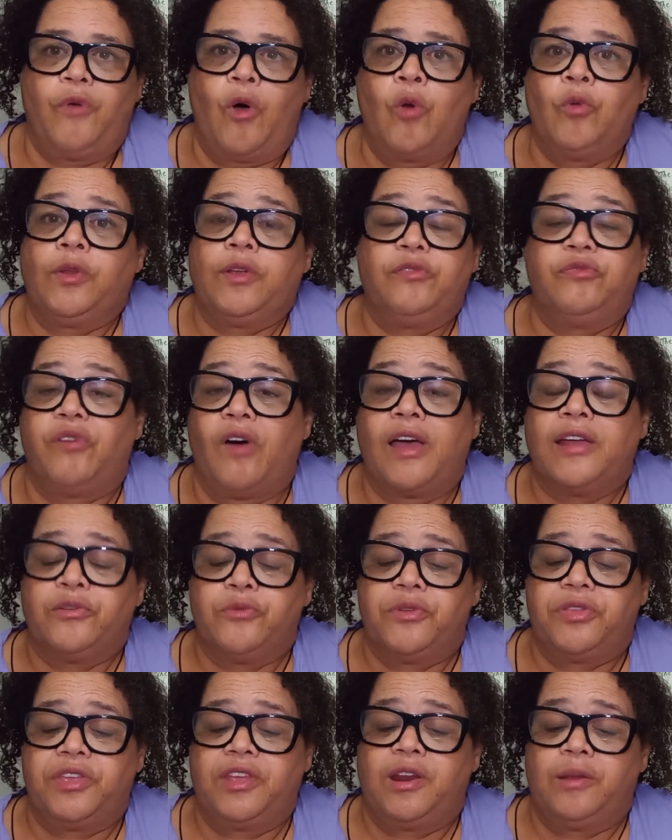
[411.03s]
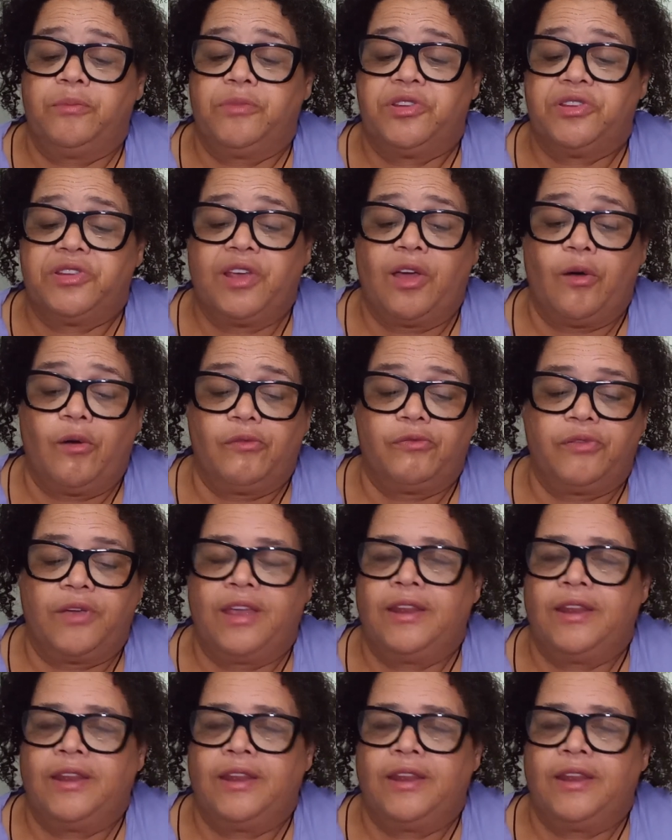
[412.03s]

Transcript: only find within himself.